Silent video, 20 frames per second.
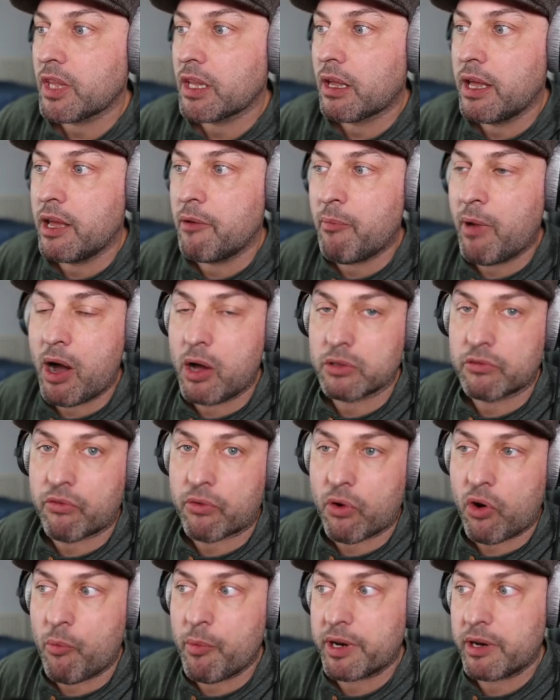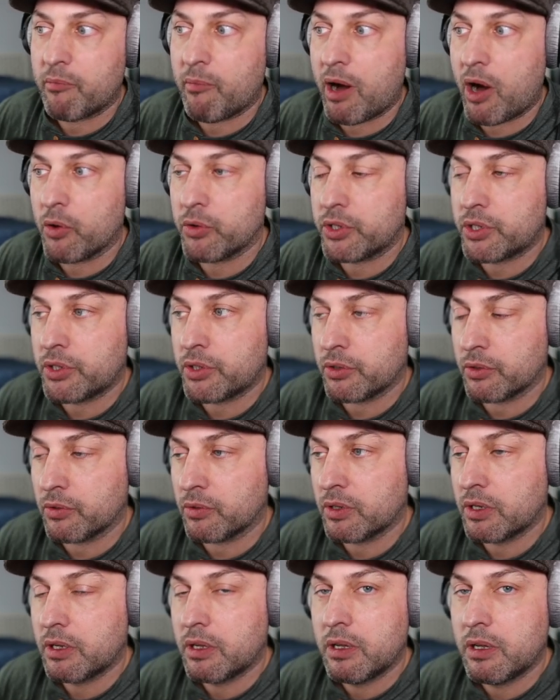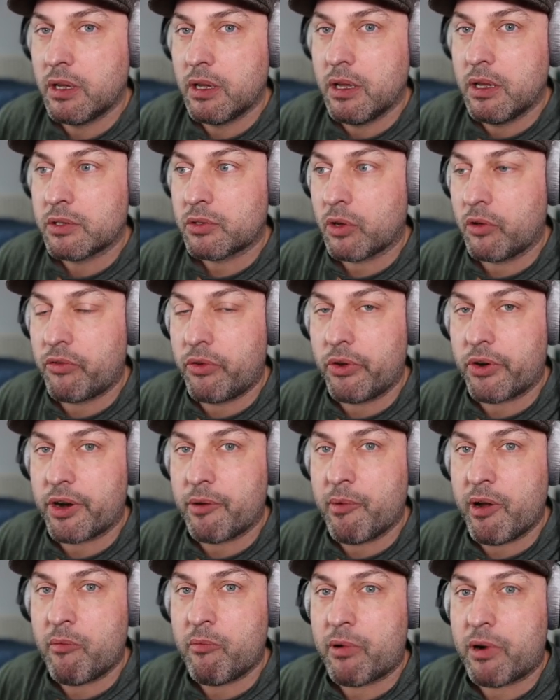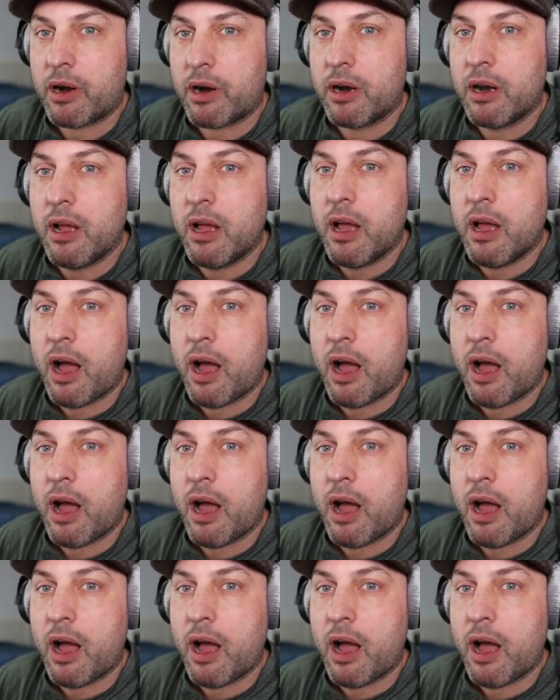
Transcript: amount from and amount to. So if you remember,